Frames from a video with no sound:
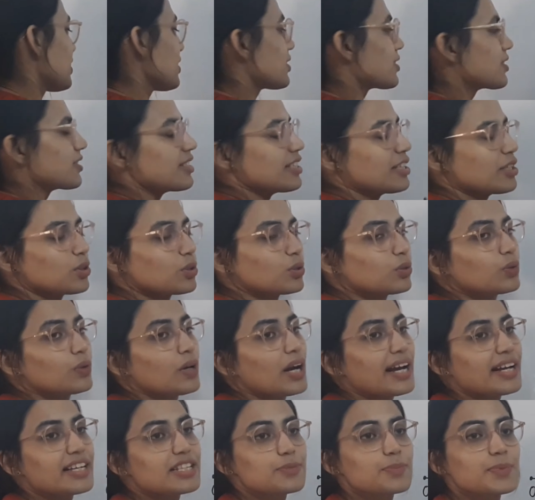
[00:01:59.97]
0
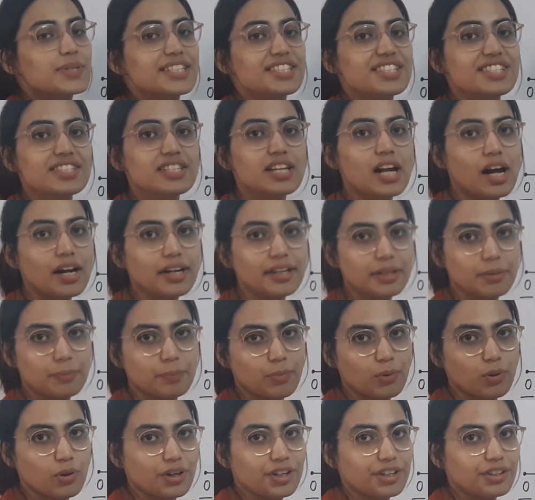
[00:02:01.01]
as my starting
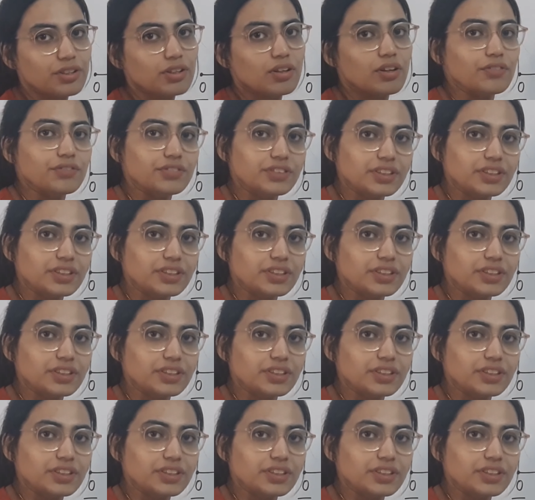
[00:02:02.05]
point of the